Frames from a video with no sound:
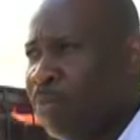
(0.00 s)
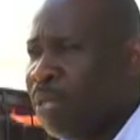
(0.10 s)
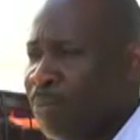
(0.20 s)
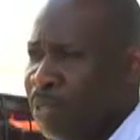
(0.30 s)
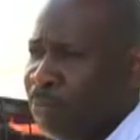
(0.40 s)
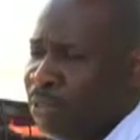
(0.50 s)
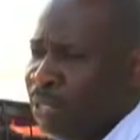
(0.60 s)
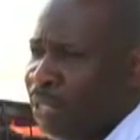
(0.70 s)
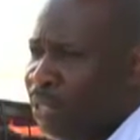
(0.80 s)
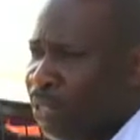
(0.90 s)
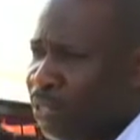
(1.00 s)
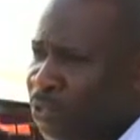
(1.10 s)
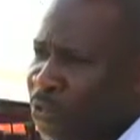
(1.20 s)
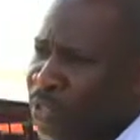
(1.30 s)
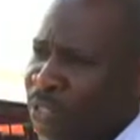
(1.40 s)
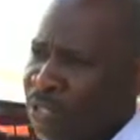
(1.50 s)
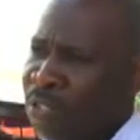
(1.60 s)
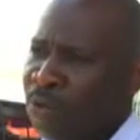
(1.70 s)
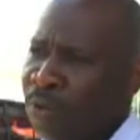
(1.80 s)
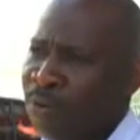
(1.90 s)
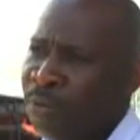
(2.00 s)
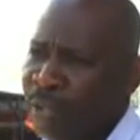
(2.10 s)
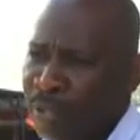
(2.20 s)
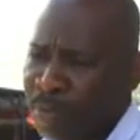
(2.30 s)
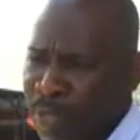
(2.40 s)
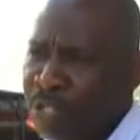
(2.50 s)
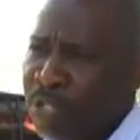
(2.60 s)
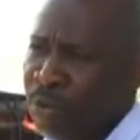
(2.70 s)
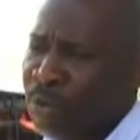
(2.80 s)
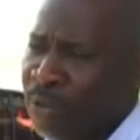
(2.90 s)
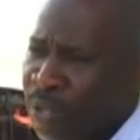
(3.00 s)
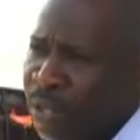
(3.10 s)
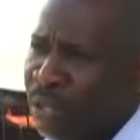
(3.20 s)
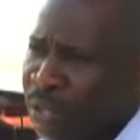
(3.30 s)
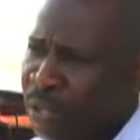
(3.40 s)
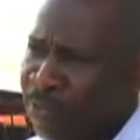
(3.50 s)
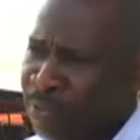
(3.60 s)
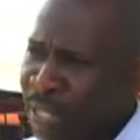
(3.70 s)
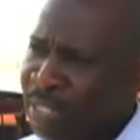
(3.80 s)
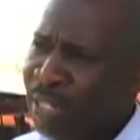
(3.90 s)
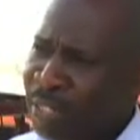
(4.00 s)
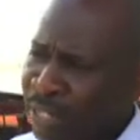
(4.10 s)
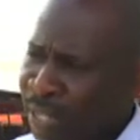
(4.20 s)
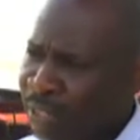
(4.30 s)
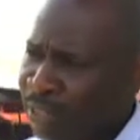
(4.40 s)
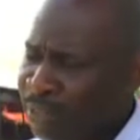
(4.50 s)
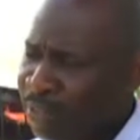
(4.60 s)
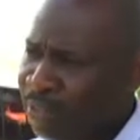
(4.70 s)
be able to put together a structured tour, beach tour, for that side of the island.